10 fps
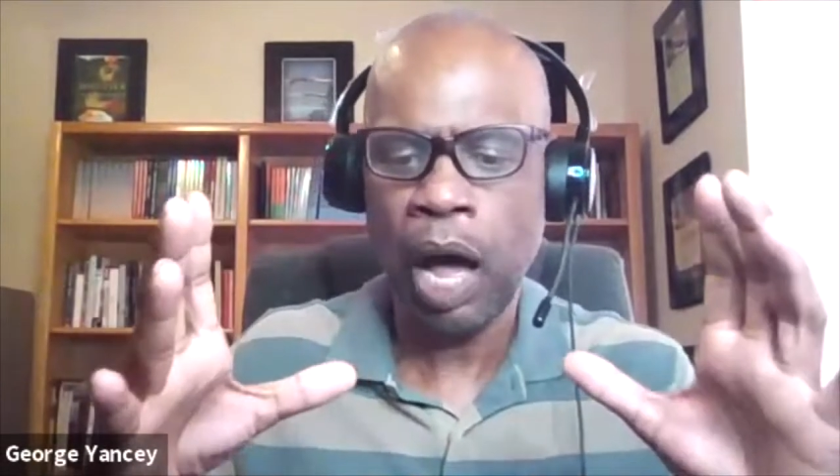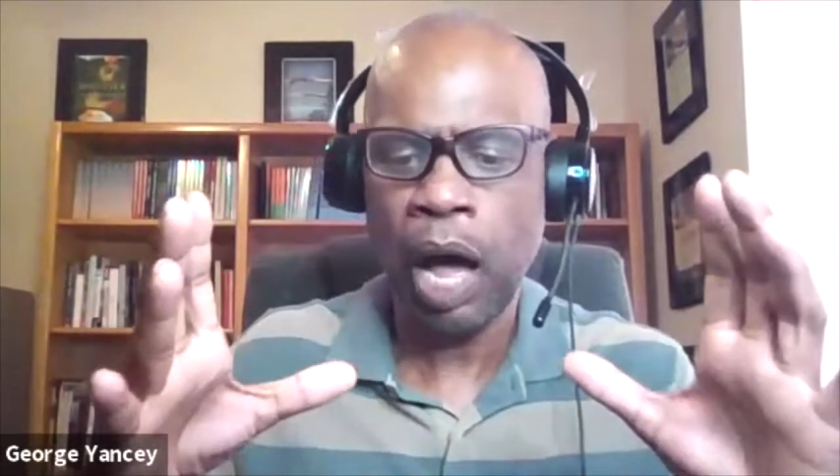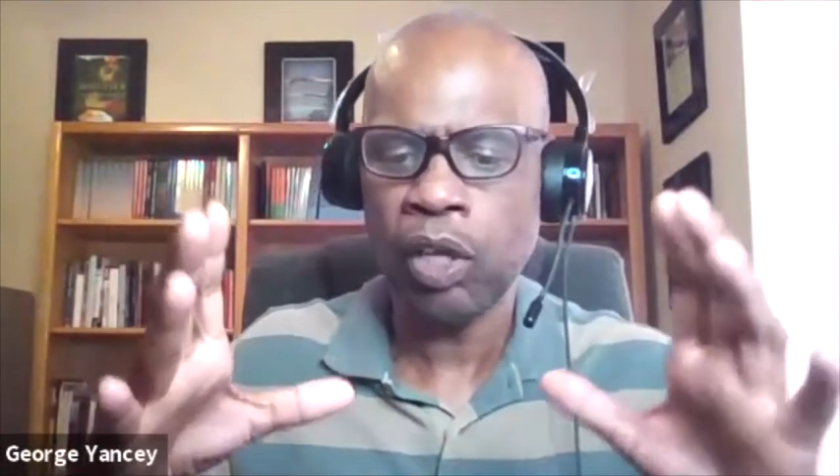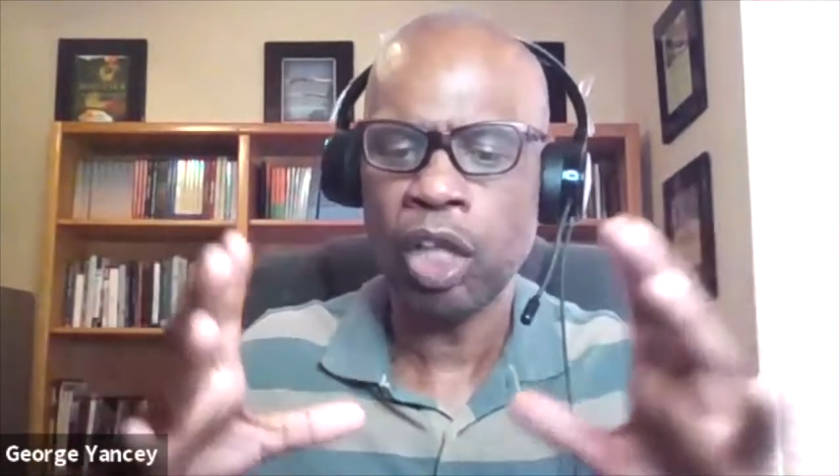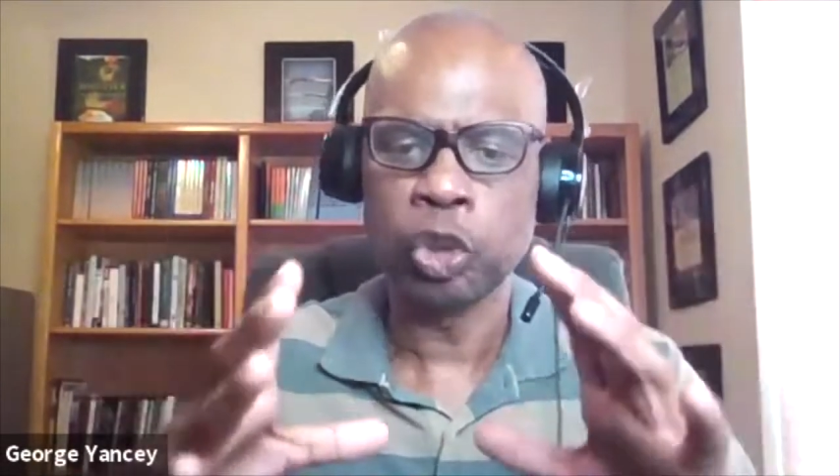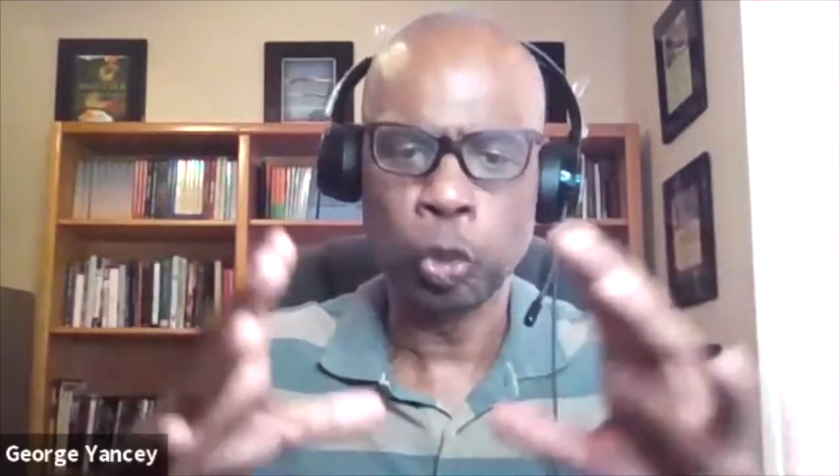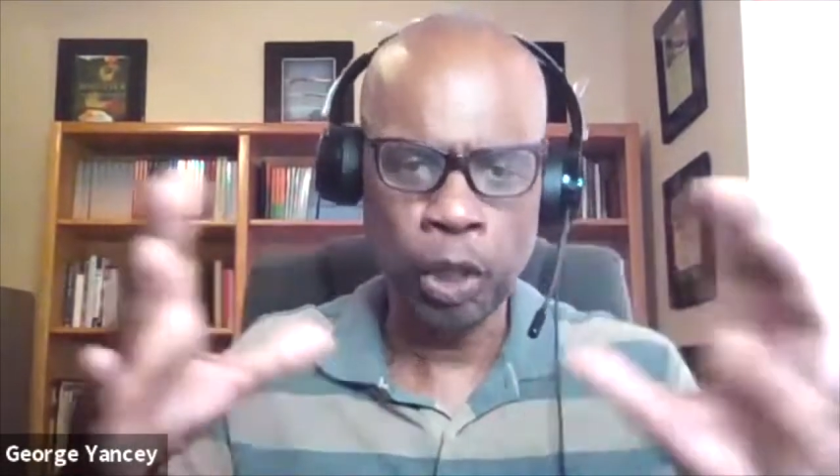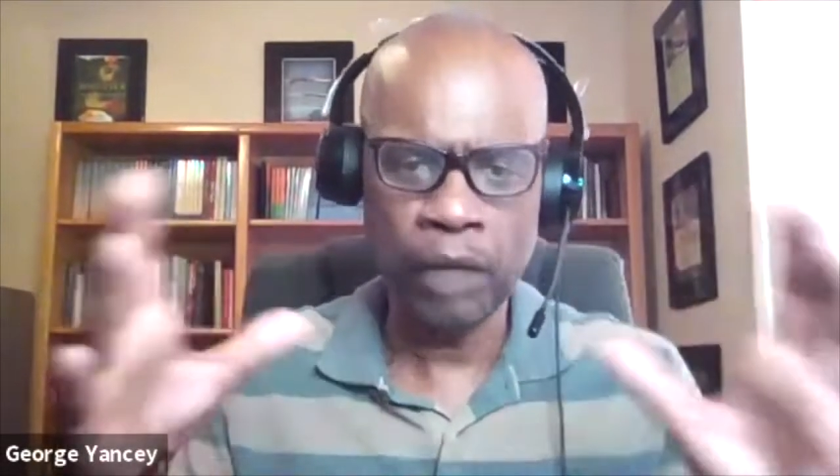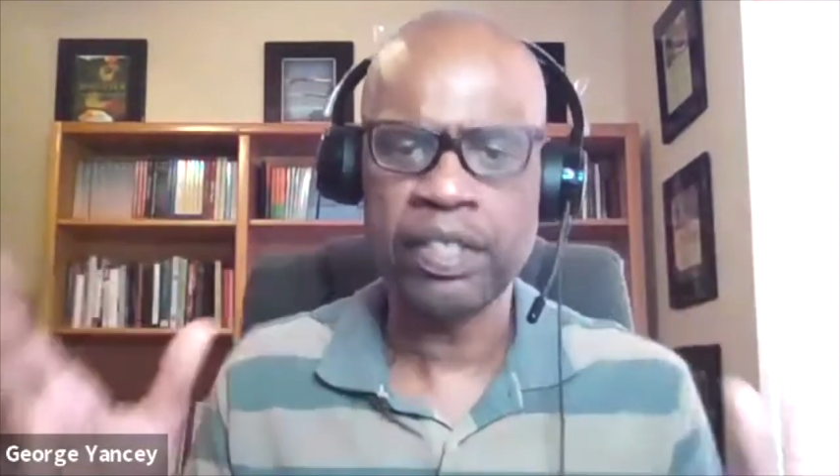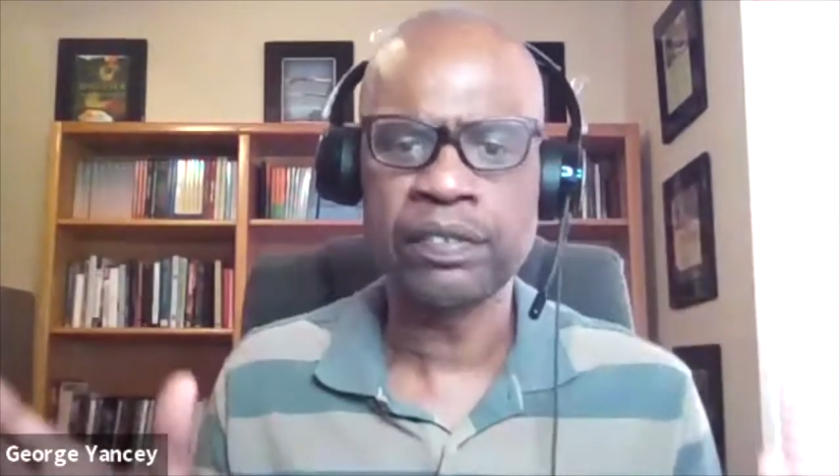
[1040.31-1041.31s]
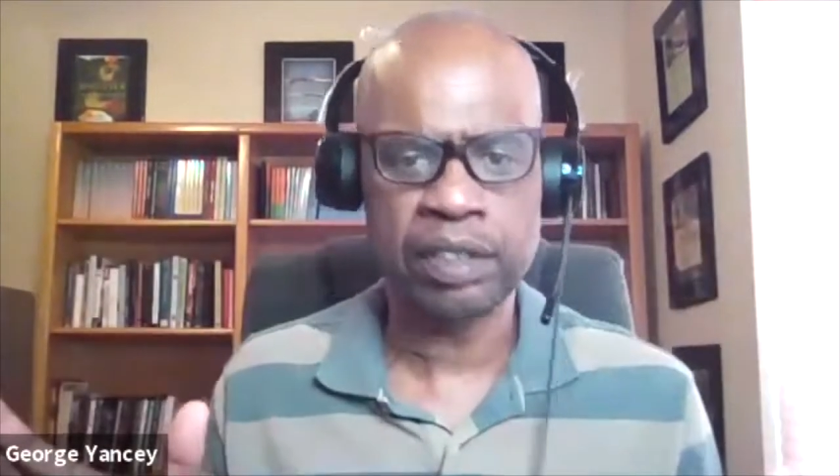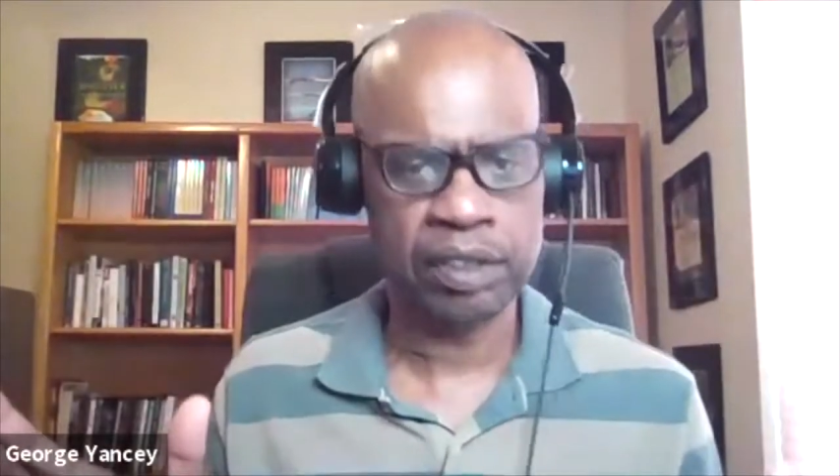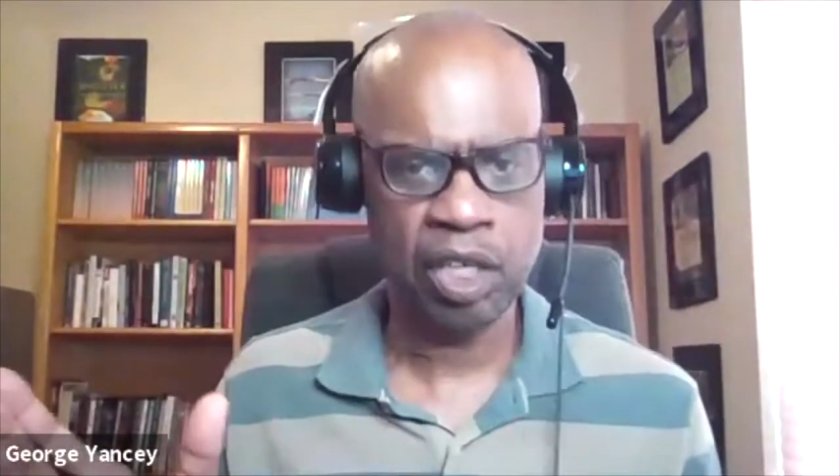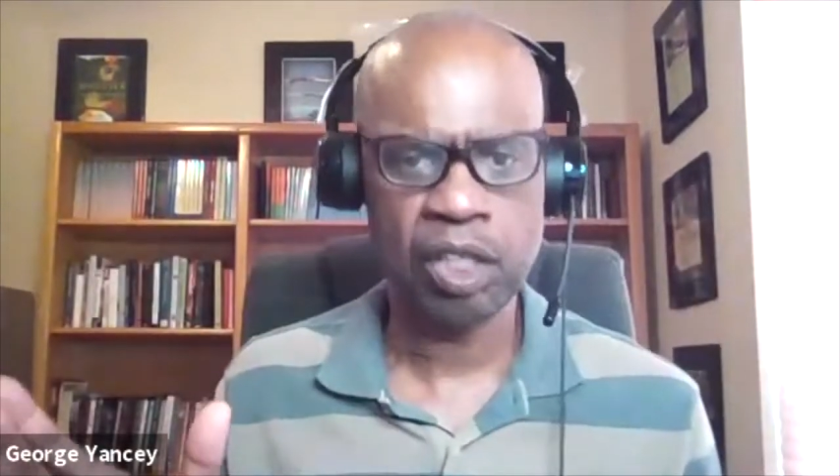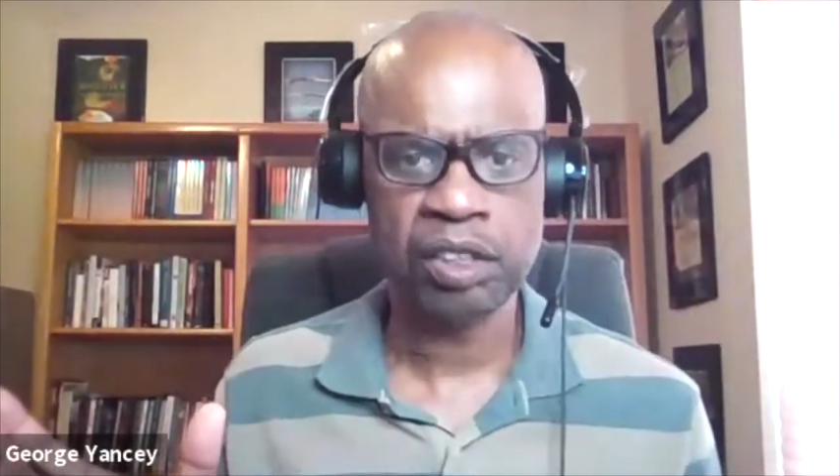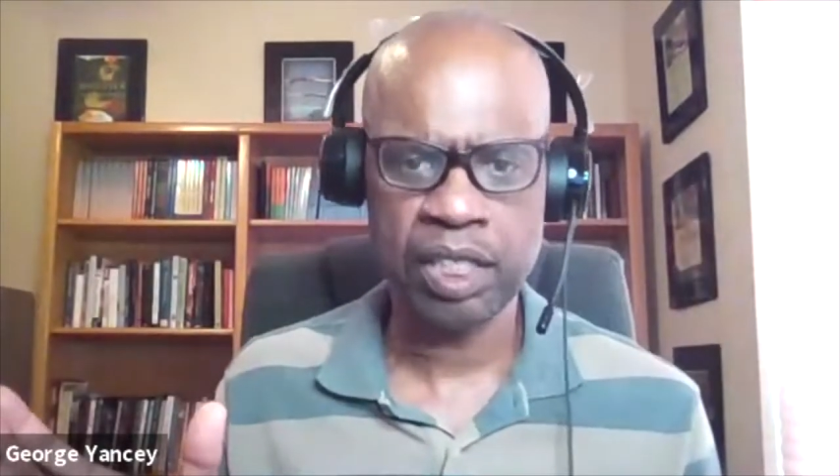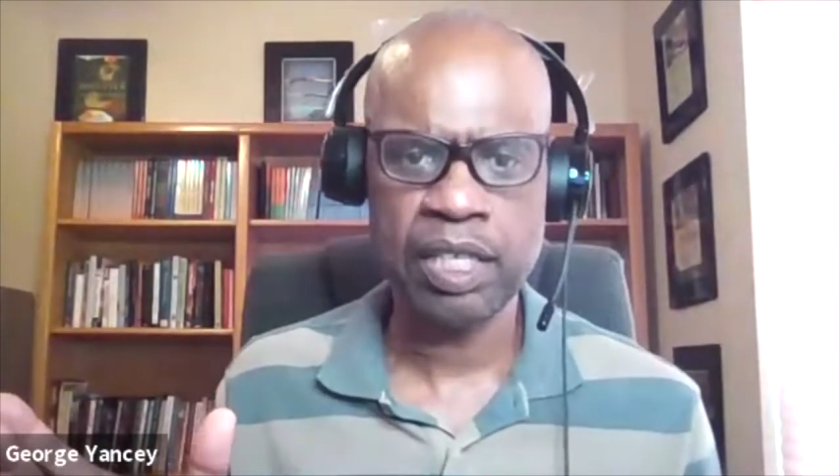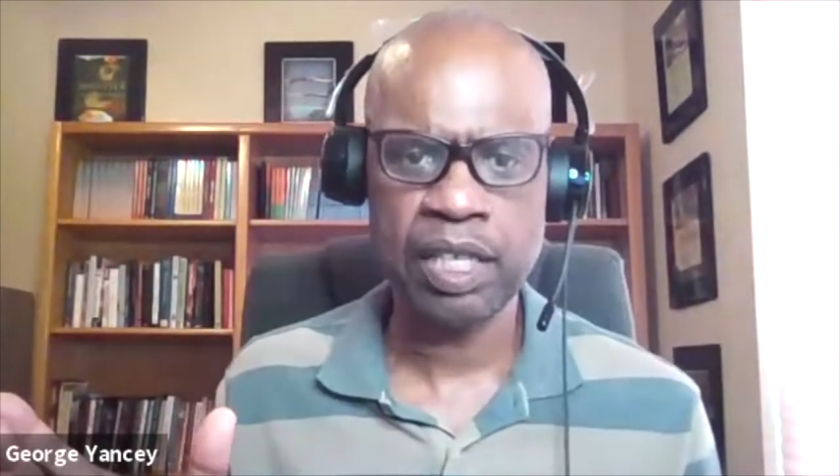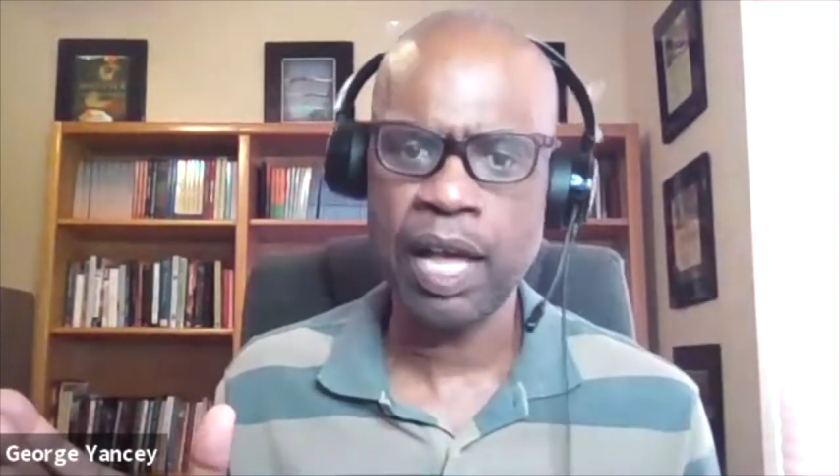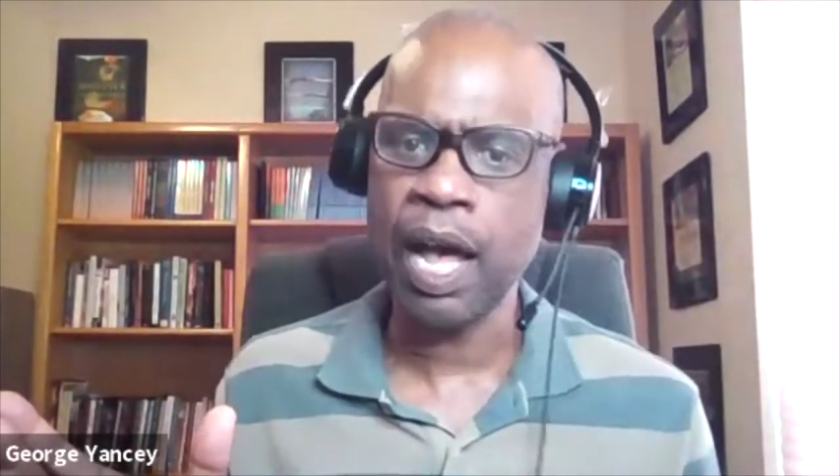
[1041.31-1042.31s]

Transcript: I would call derivatives of CRT.